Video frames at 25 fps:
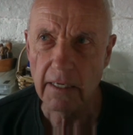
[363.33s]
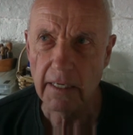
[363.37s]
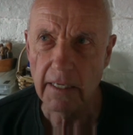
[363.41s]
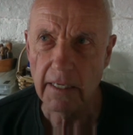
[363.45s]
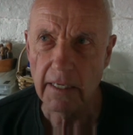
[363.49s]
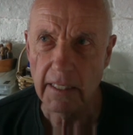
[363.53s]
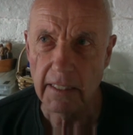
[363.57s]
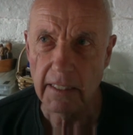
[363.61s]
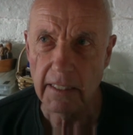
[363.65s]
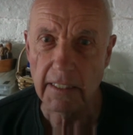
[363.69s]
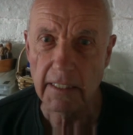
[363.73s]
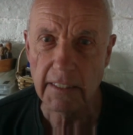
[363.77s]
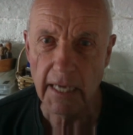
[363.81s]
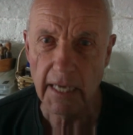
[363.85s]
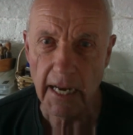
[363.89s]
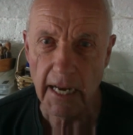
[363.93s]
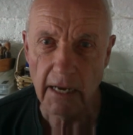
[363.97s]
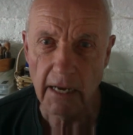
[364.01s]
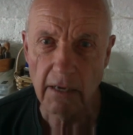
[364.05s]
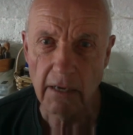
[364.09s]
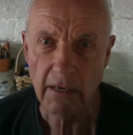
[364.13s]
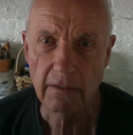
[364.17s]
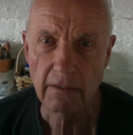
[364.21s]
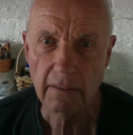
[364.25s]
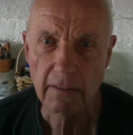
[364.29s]
in the
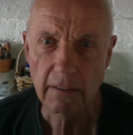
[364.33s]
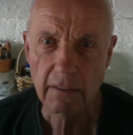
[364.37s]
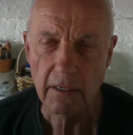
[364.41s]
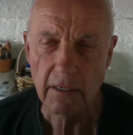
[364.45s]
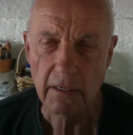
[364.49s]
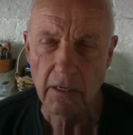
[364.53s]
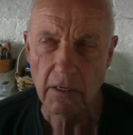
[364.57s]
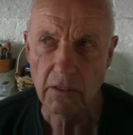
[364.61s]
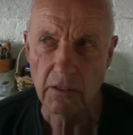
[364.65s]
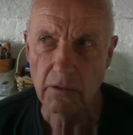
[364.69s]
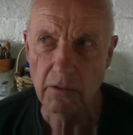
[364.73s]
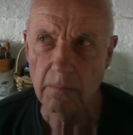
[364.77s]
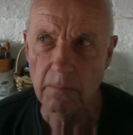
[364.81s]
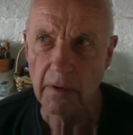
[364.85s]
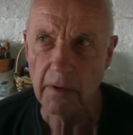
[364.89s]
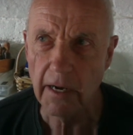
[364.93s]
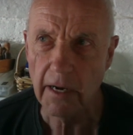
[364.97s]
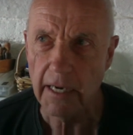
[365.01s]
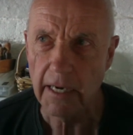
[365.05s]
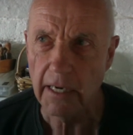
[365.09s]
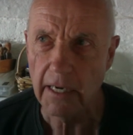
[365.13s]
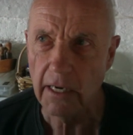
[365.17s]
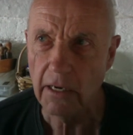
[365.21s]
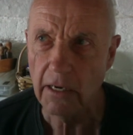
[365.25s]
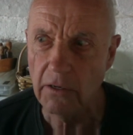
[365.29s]
town who
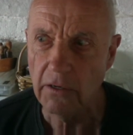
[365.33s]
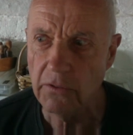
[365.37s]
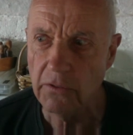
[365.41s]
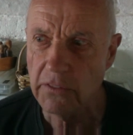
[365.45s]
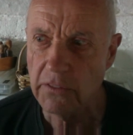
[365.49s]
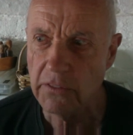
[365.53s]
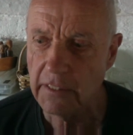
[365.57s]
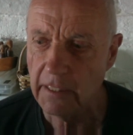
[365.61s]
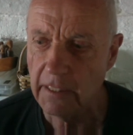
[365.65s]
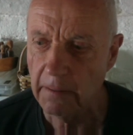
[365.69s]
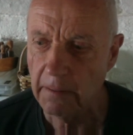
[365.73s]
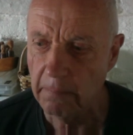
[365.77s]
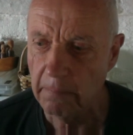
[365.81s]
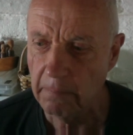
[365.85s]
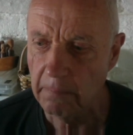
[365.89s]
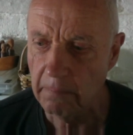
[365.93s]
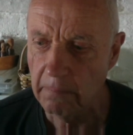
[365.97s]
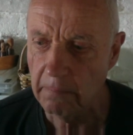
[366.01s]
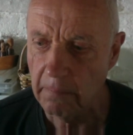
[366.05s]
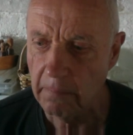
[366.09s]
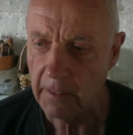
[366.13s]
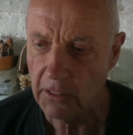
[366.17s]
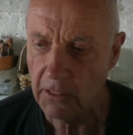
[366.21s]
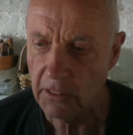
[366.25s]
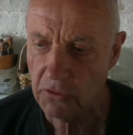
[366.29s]
might know some
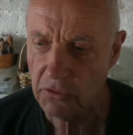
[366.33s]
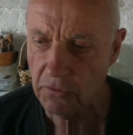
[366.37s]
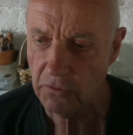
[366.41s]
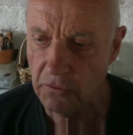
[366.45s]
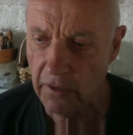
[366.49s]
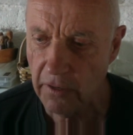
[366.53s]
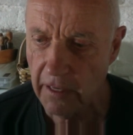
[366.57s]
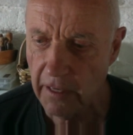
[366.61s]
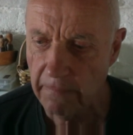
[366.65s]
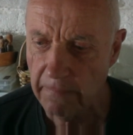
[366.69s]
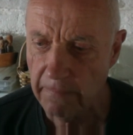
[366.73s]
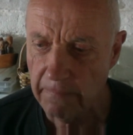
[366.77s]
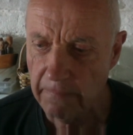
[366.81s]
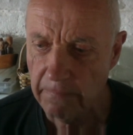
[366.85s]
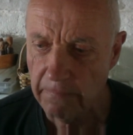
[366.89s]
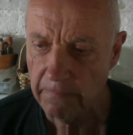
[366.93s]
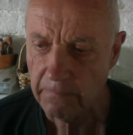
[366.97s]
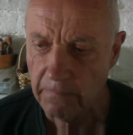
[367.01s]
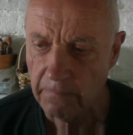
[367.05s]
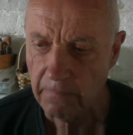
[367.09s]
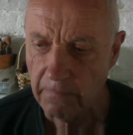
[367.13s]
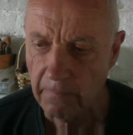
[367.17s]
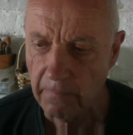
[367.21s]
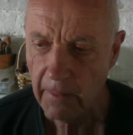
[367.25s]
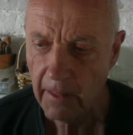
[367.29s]
history.
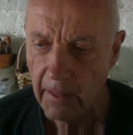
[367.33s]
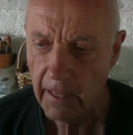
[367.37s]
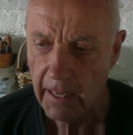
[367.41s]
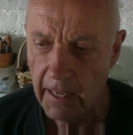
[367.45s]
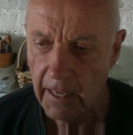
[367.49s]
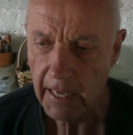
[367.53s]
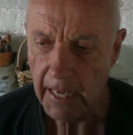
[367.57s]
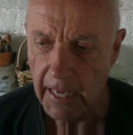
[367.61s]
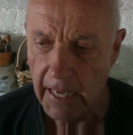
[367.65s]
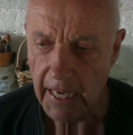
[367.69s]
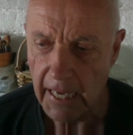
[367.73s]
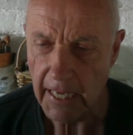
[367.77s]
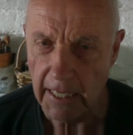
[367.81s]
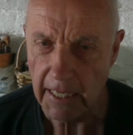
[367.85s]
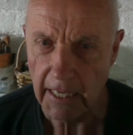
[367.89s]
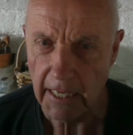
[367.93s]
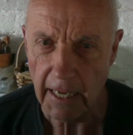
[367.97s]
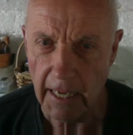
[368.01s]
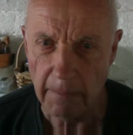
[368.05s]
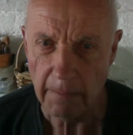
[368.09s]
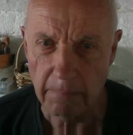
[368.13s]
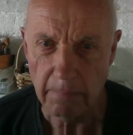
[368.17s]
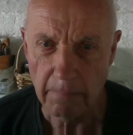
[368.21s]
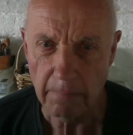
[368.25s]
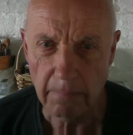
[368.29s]
Ended
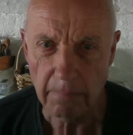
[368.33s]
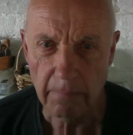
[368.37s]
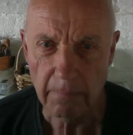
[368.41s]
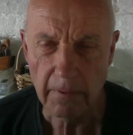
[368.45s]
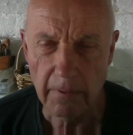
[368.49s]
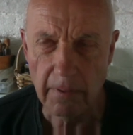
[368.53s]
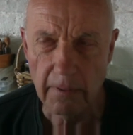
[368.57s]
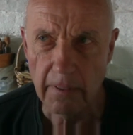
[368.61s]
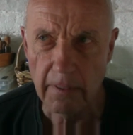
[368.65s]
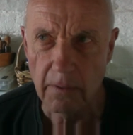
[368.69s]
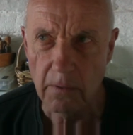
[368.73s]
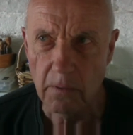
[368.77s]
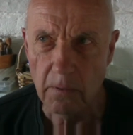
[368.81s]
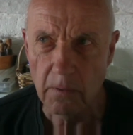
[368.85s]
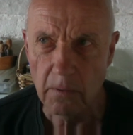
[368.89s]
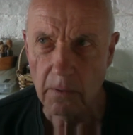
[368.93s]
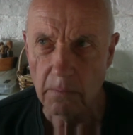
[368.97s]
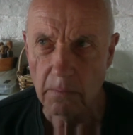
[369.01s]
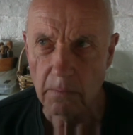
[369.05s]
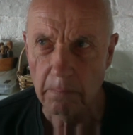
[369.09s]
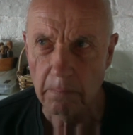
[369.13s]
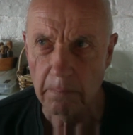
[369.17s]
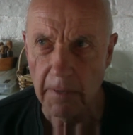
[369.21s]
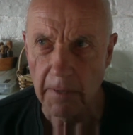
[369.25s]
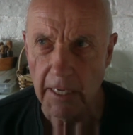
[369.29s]
up
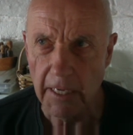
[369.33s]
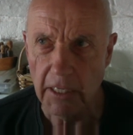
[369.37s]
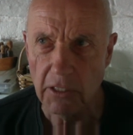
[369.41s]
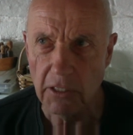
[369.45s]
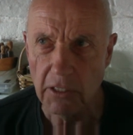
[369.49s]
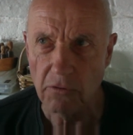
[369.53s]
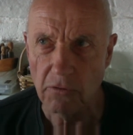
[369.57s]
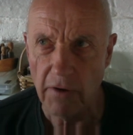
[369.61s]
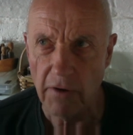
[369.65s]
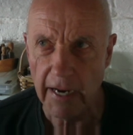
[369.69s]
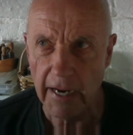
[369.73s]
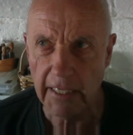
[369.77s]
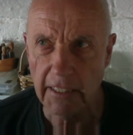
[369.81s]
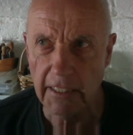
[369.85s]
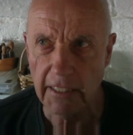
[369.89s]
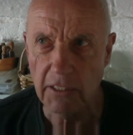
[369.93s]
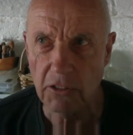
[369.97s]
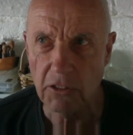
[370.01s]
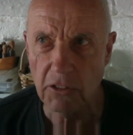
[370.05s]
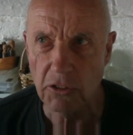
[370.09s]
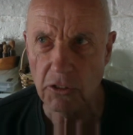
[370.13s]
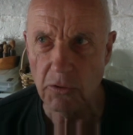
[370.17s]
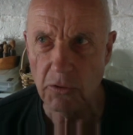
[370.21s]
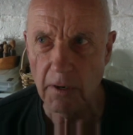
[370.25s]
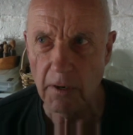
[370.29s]
being directed
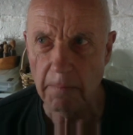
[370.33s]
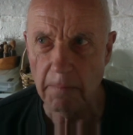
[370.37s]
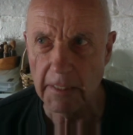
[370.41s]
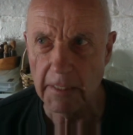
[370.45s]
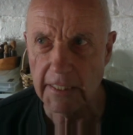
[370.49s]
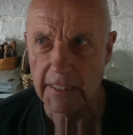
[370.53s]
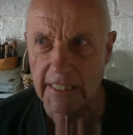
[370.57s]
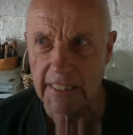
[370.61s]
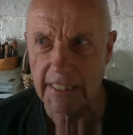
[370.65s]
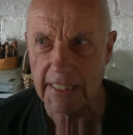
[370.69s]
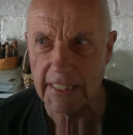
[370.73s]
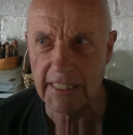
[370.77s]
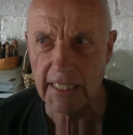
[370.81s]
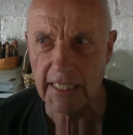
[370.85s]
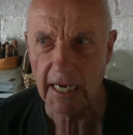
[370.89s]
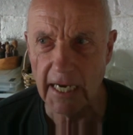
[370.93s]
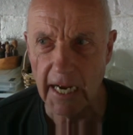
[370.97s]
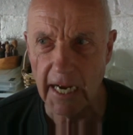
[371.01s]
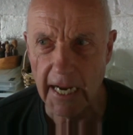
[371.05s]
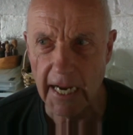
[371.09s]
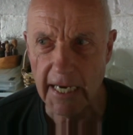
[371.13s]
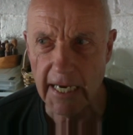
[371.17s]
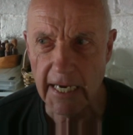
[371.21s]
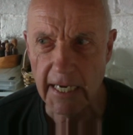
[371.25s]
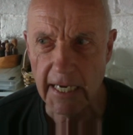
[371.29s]
to a Mrs.
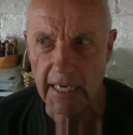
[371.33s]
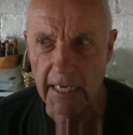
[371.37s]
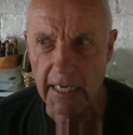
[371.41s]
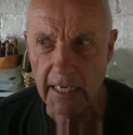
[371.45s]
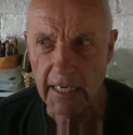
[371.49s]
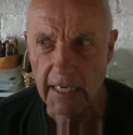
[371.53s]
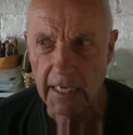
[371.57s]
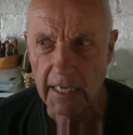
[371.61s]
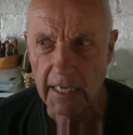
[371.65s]
Tynan,